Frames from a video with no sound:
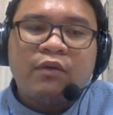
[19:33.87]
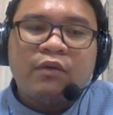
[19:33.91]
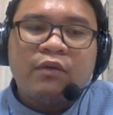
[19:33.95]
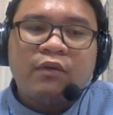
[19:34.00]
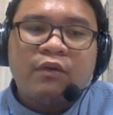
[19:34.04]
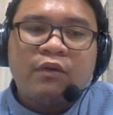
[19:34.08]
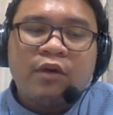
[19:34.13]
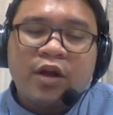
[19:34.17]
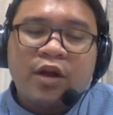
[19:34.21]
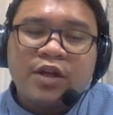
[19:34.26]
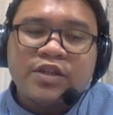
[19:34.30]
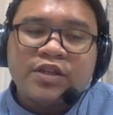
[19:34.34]

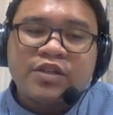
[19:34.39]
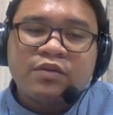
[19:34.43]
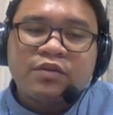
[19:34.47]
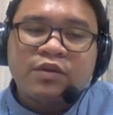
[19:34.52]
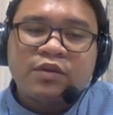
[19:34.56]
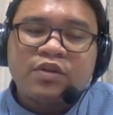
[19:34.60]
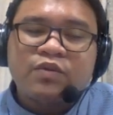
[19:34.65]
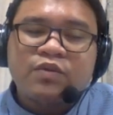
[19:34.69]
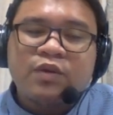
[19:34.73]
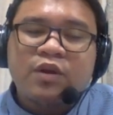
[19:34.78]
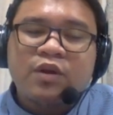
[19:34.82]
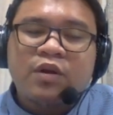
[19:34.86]
crust,
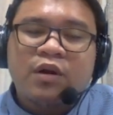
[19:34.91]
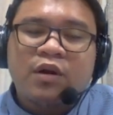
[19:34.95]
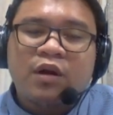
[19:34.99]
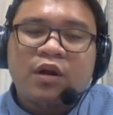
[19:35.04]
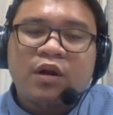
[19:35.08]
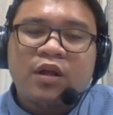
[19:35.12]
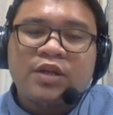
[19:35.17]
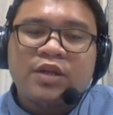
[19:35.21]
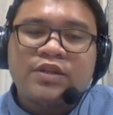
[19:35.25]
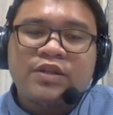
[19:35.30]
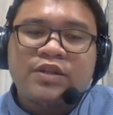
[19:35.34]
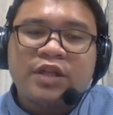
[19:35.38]
which we
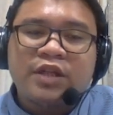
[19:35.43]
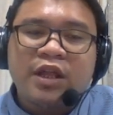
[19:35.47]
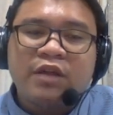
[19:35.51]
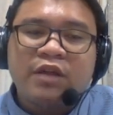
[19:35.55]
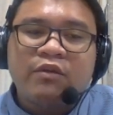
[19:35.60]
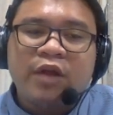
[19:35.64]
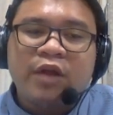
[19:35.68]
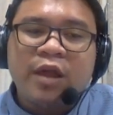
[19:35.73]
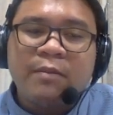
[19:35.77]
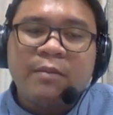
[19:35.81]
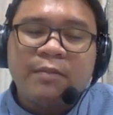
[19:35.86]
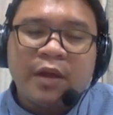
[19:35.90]
call as the
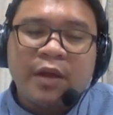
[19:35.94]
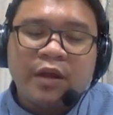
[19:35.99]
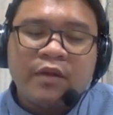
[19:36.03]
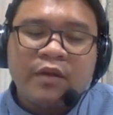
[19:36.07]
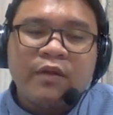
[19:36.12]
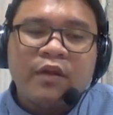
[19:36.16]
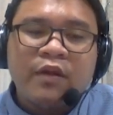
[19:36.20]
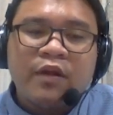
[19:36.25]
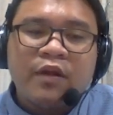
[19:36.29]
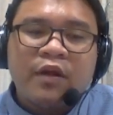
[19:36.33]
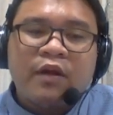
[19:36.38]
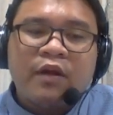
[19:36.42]
graben,
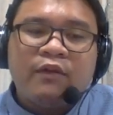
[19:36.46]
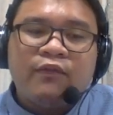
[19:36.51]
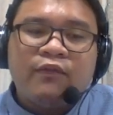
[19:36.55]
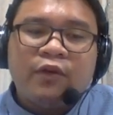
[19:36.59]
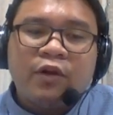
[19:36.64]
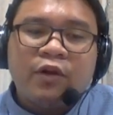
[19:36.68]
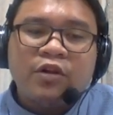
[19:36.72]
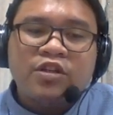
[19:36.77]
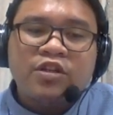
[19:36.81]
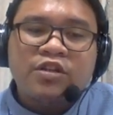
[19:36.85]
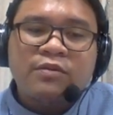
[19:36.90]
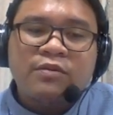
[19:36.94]

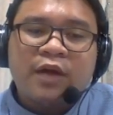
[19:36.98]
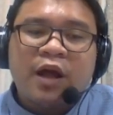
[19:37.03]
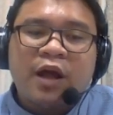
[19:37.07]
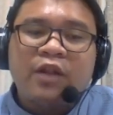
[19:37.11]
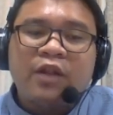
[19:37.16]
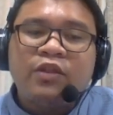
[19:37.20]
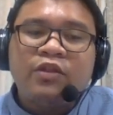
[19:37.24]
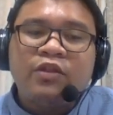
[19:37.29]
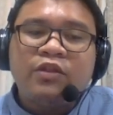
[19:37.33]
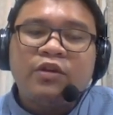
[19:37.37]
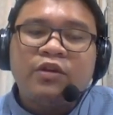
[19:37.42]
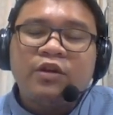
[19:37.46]
falls
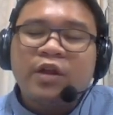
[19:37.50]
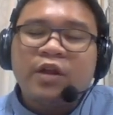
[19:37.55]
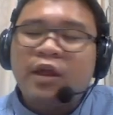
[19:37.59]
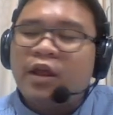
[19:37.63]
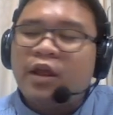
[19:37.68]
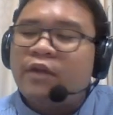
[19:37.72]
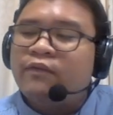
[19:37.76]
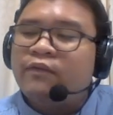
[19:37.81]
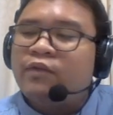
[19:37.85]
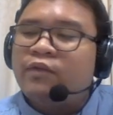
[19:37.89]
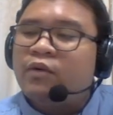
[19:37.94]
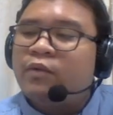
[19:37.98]
under the
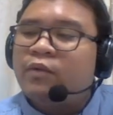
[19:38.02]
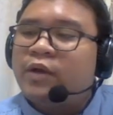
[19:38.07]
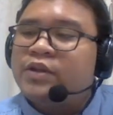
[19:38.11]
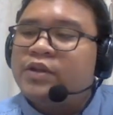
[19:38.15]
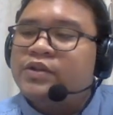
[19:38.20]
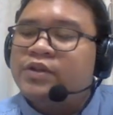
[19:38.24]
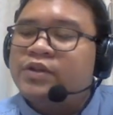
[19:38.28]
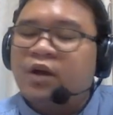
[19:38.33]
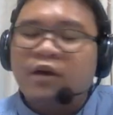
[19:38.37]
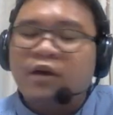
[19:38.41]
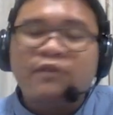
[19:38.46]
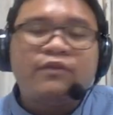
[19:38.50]

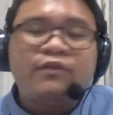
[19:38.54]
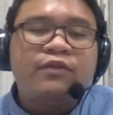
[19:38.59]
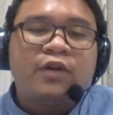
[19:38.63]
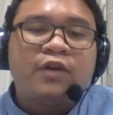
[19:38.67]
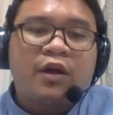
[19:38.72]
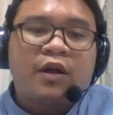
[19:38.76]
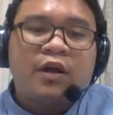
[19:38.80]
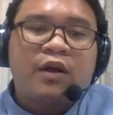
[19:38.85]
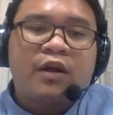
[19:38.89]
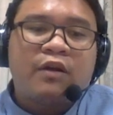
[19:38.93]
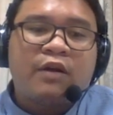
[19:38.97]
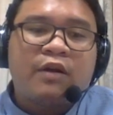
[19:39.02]
influence of
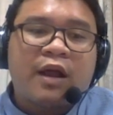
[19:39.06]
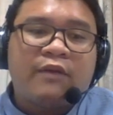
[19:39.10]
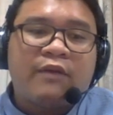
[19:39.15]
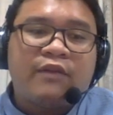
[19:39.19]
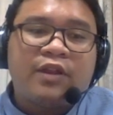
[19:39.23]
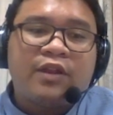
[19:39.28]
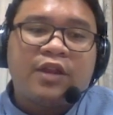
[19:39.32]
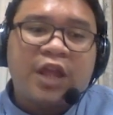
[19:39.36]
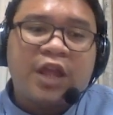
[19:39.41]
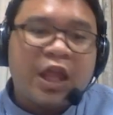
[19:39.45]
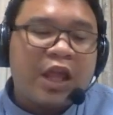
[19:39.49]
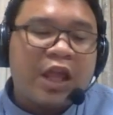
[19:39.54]

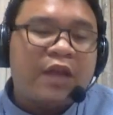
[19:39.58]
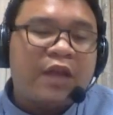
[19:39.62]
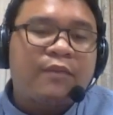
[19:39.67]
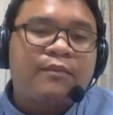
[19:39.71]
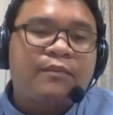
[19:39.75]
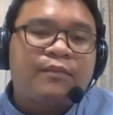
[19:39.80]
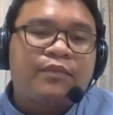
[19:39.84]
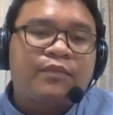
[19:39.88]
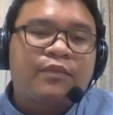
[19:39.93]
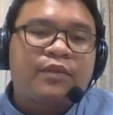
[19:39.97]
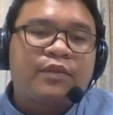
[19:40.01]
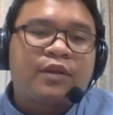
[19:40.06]
gravity.
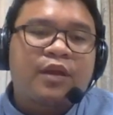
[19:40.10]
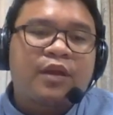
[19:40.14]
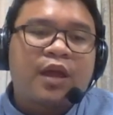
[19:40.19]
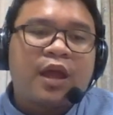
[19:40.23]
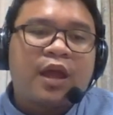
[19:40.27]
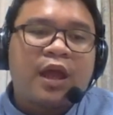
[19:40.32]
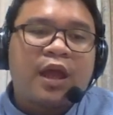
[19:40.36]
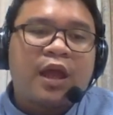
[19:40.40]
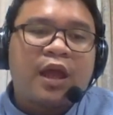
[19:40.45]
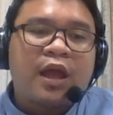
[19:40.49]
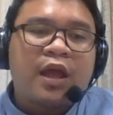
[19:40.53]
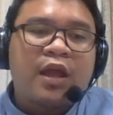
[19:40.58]

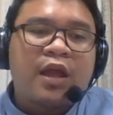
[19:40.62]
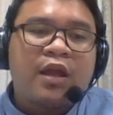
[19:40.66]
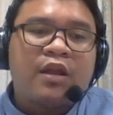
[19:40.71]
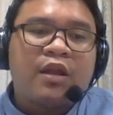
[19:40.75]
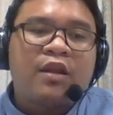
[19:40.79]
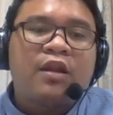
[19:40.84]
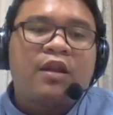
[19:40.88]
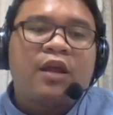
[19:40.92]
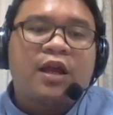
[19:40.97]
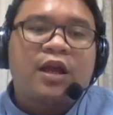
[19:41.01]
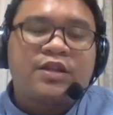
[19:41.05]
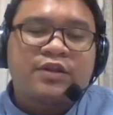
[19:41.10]

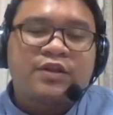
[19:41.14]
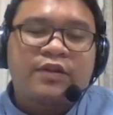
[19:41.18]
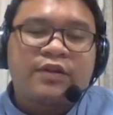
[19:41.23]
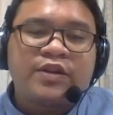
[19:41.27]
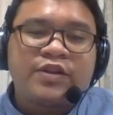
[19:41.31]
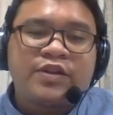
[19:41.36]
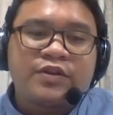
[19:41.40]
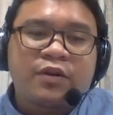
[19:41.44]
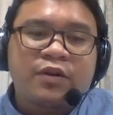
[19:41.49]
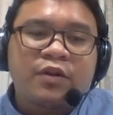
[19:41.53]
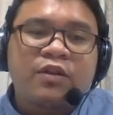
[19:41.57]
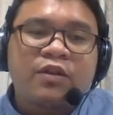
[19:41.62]
And as a
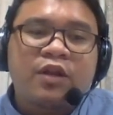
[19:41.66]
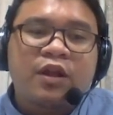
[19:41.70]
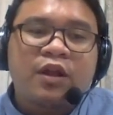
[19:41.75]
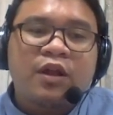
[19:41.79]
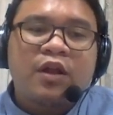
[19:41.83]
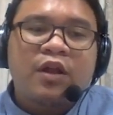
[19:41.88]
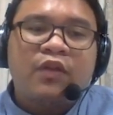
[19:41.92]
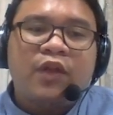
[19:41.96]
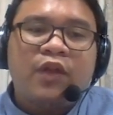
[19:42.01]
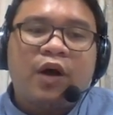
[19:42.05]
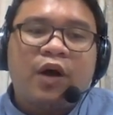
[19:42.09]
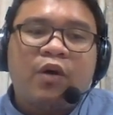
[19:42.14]
result,
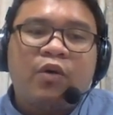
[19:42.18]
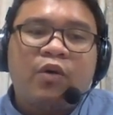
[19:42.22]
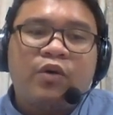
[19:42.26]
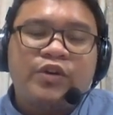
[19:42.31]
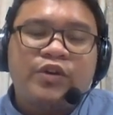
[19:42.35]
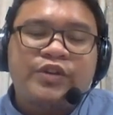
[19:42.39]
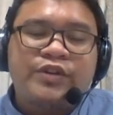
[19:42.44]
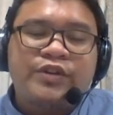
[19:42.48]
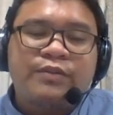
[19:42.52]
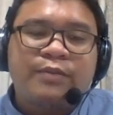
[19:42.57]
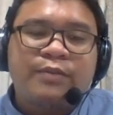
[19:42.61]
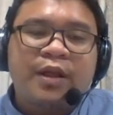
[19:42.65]
the
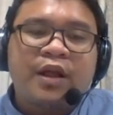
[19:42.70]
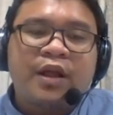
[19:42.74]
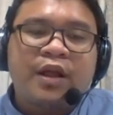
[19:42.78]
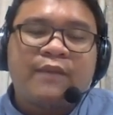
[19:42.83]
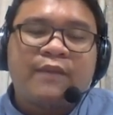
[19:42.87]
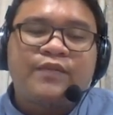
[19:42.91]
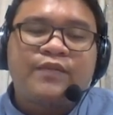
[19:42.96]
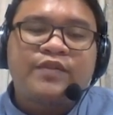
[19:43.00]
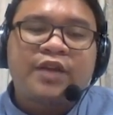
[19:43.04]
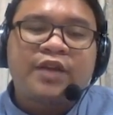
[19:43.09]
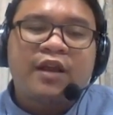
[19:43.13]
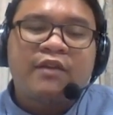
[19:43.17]
horst
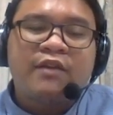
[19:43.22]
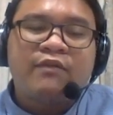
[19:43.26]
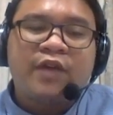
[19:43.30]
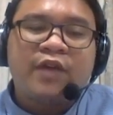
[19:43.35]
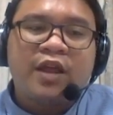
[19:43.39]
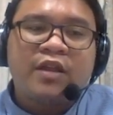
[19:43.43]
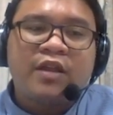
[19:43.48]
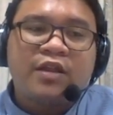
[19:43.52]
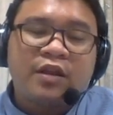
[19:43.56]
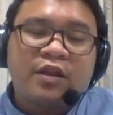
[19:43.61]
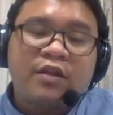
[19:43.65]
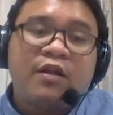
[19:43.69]
becomes
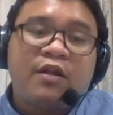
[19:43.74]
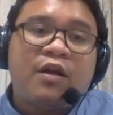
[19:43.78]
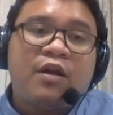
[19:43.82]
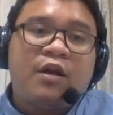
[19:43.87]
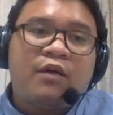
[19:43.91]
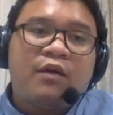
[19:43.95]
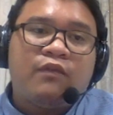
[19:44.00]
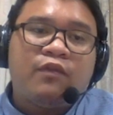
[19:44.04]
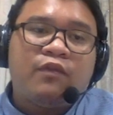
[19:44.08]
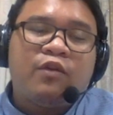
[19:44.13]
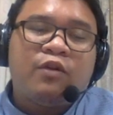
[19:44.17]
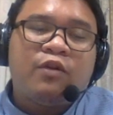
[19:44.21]
elevated,
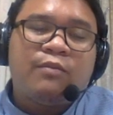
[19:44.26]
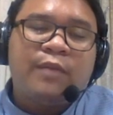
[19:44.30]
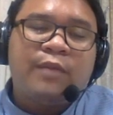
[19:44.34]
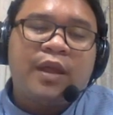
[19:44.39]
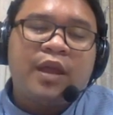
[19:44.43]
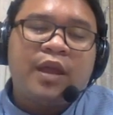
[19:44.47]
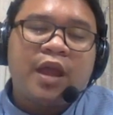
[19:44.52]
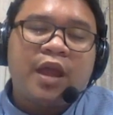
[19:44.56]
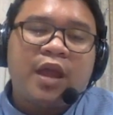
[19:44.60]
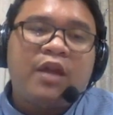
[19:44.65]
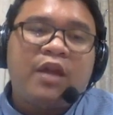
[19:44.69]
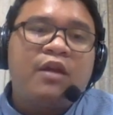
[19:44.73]

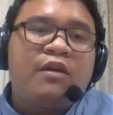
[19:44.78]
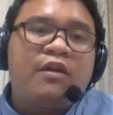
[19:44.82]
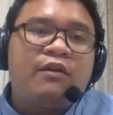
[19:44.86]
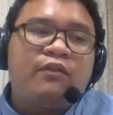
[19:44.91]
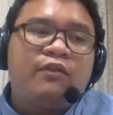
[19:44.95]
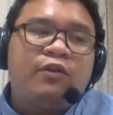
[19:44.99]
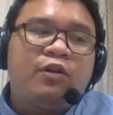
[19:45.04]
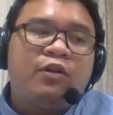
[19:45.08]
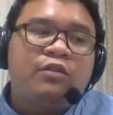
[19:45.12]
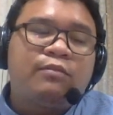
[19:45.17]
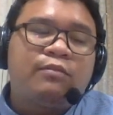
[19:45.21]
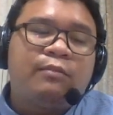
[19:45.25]
forming a
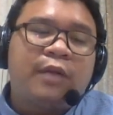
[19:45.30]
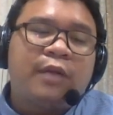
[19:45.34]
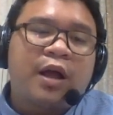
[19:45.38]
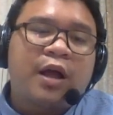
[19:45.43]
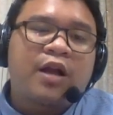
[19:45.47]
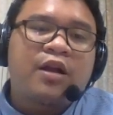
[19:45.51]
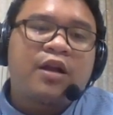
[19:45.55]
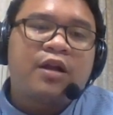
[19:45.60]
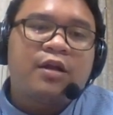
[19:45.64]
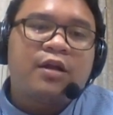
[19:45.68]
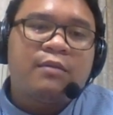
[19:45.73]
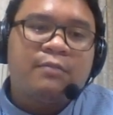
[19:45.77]
fault
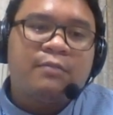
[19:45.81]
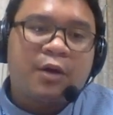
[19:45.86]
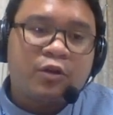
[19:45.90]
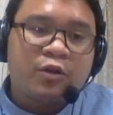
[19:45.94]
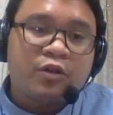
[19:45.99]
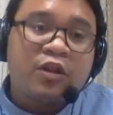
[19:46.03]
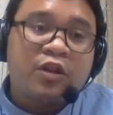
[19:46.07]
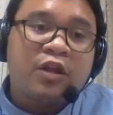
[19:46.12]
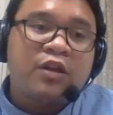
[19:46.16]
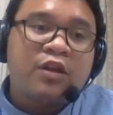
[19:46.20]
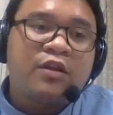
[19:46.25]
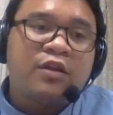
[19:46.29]
block
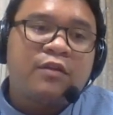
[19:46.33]
mountain.